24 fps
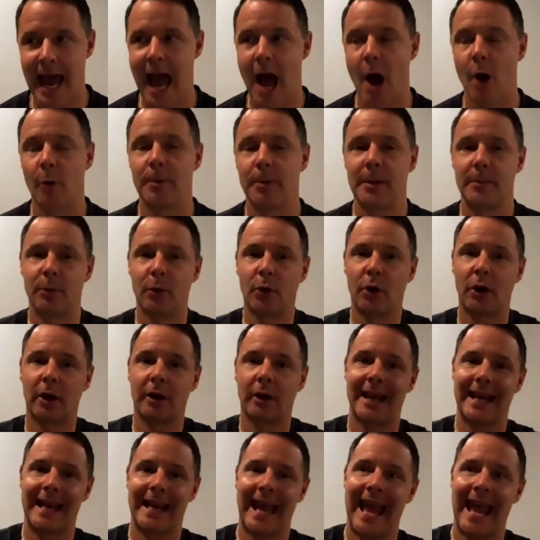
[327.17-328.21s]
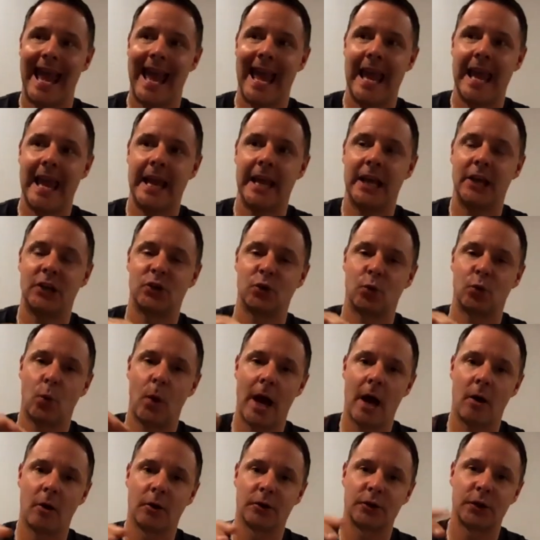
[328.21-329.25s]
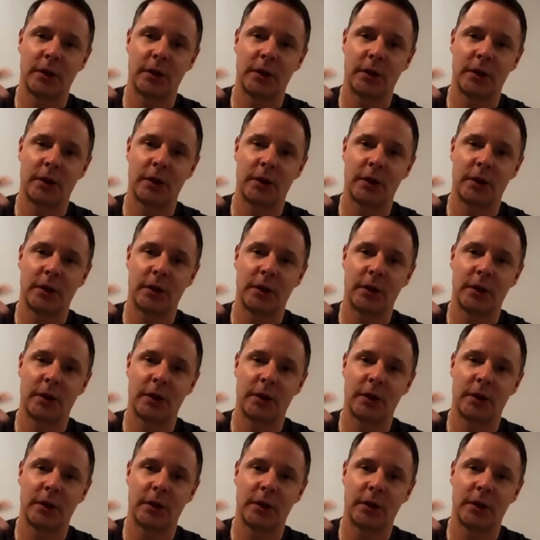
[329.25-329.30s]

how people could like age well.